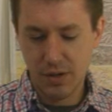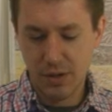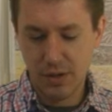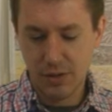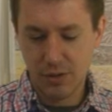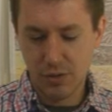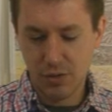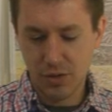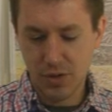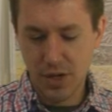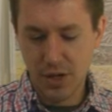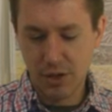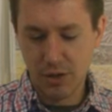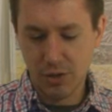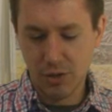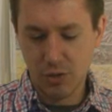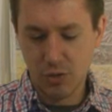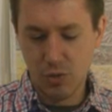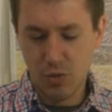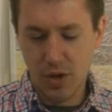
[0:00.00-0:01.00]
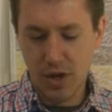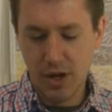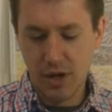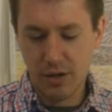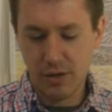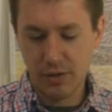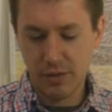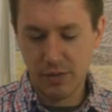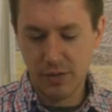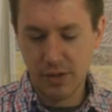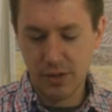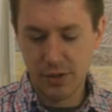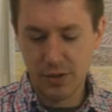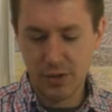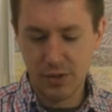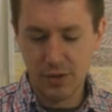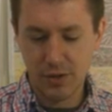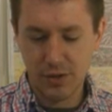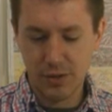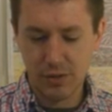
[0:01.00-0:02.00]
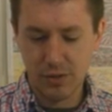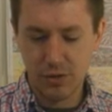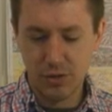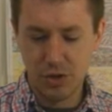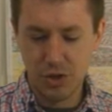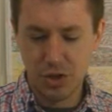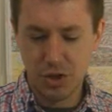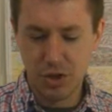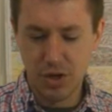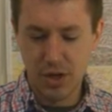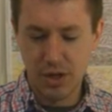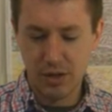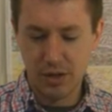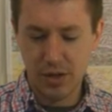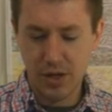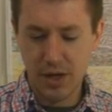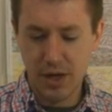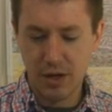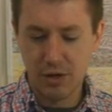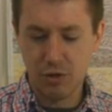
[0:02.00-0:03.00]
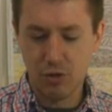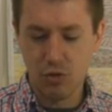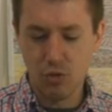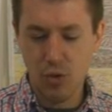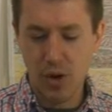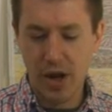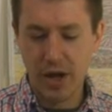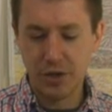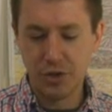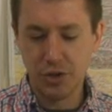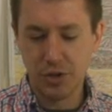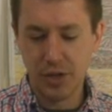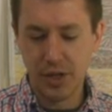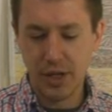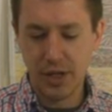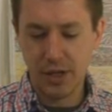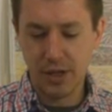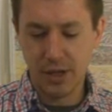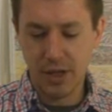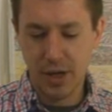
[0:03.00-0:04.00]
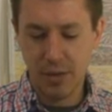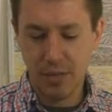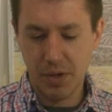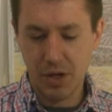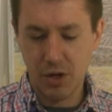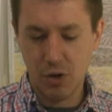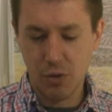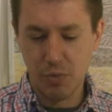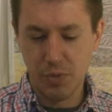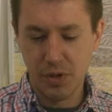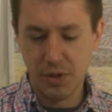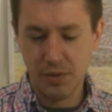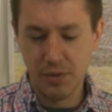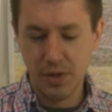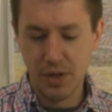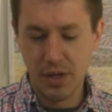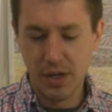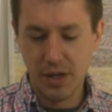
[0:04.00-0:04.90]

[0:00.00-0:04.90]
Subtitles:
It's going to take a little while. This is gently and gradually coming open,